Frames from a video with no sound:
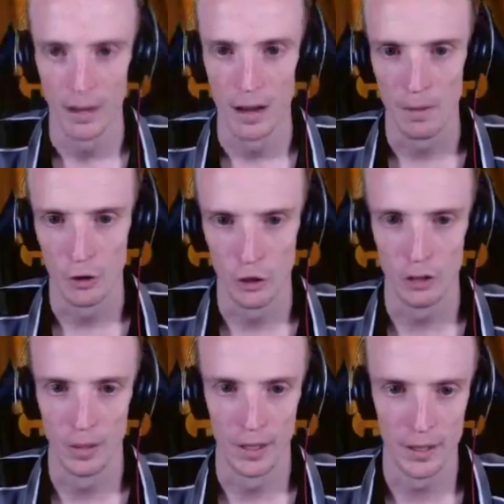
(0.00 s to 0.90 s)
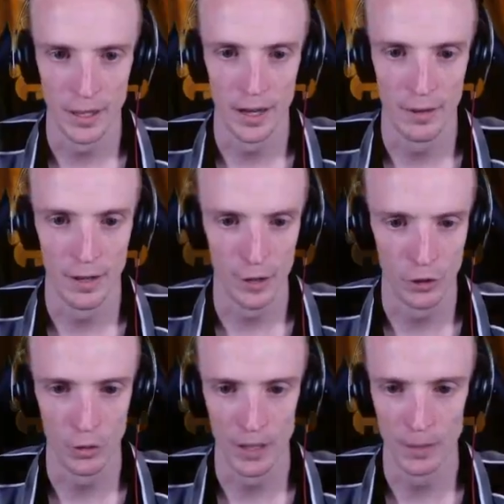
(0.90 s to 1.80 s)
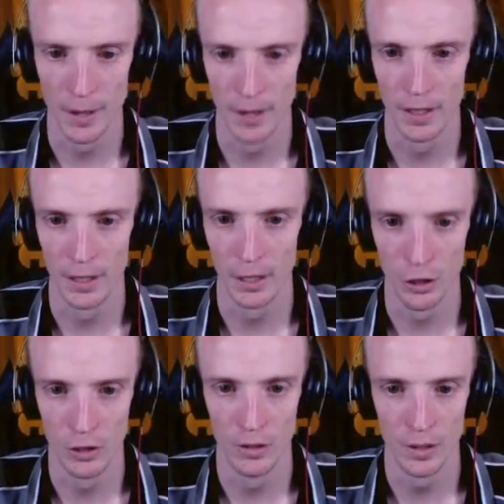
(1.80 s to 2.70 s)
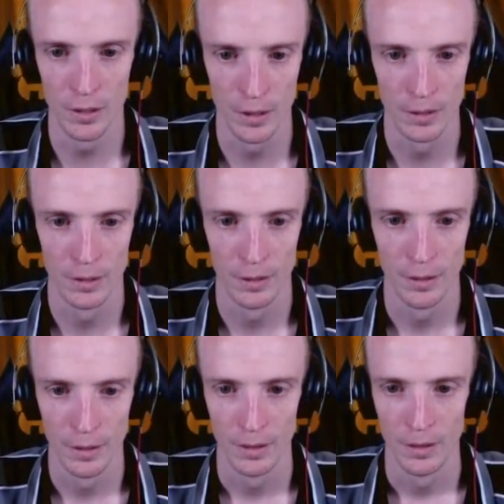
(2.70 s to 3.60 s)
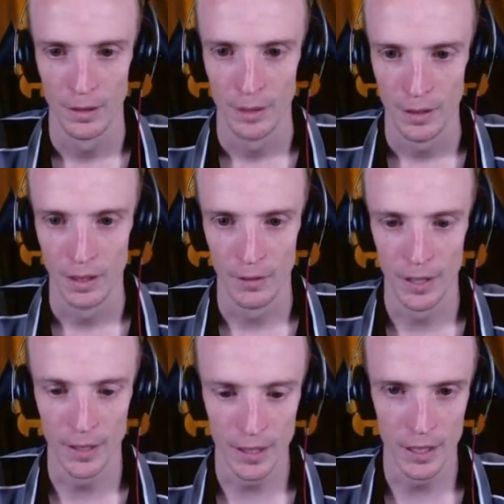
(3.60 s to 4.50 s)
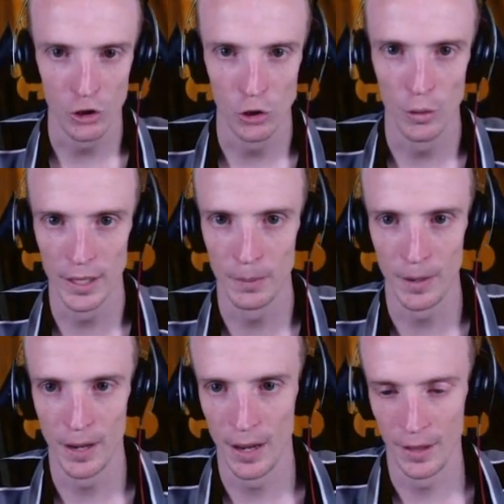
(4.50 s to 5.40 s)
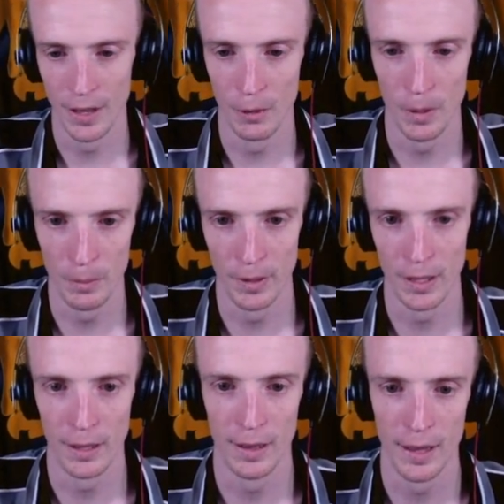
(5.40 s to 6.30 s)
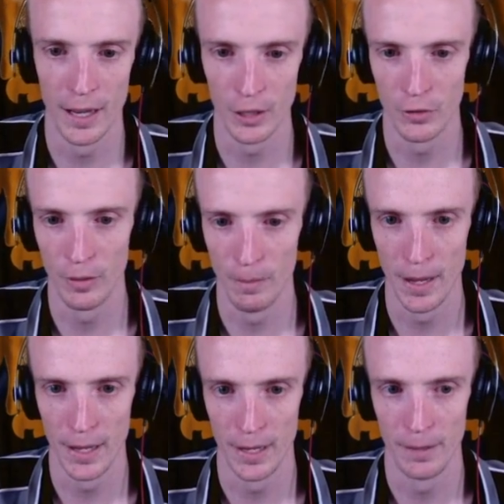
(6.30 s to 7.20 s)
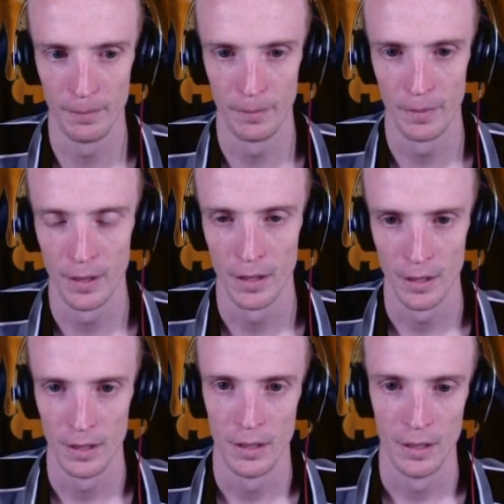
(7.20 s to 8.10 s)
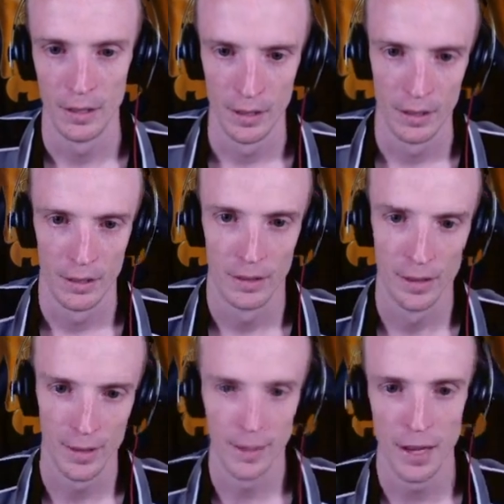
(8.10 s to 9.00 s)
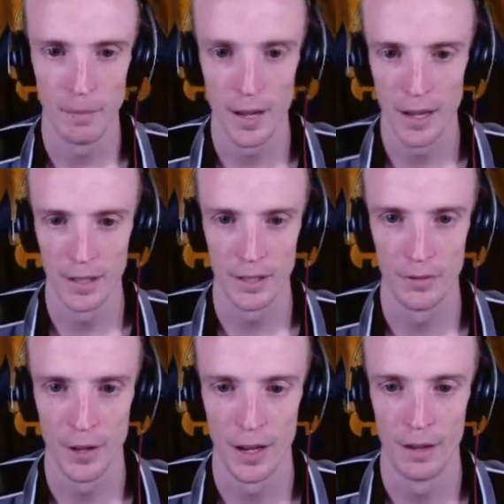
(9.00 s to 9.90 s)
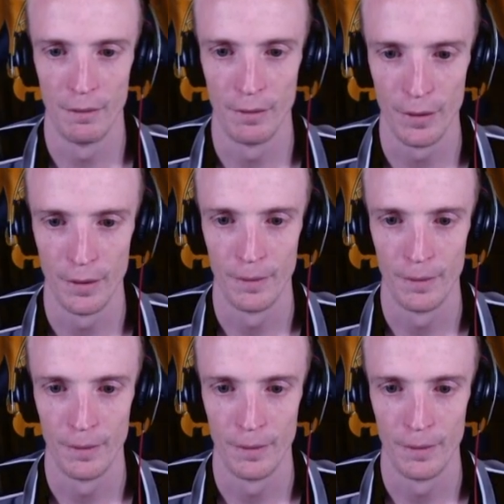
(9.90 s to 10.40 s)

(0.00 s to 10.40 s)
I'm assuming he's going to have another choice band that he can use. If he doesn't get a choice band, that'll be pretty clutch for me to somehow survive.